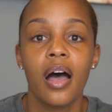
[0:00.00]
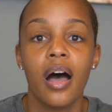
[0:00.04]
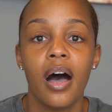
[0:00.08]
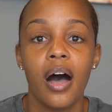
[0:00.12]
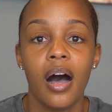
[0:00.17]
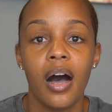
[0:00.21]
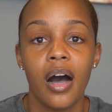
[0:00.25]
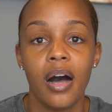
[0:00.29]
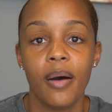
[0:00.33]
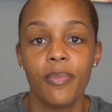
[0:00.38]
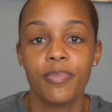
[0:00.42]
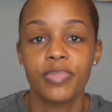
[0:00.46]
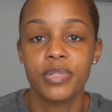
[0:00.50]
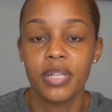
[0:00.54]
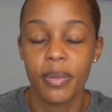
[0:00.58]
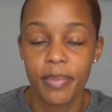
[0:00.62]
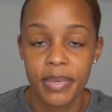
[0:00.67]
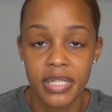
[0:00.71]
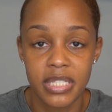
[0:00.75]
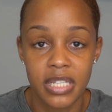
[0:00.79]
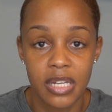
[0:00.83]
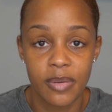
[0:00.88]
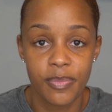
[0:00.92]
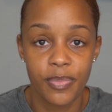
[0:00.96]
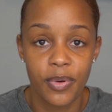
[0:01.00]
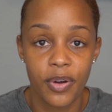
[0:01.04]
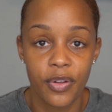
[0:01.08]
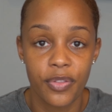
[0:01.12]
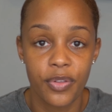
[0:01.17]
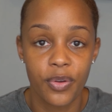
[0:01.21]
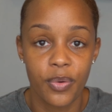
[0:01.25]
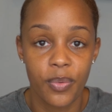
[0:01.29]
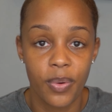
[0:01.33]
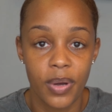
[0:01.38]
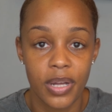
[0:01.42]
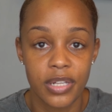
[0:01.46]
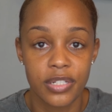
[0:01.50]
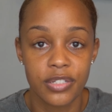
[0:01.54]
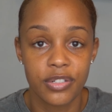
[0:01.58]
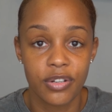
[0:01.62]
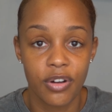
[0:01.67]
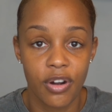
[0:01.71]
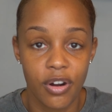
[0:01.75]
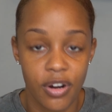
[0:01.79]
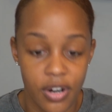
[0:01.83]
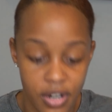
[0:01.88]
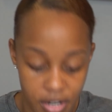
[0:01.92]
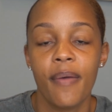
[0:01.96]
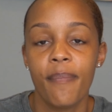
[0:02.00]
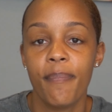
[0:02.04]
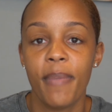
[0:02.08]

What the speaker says: Some example of the quests are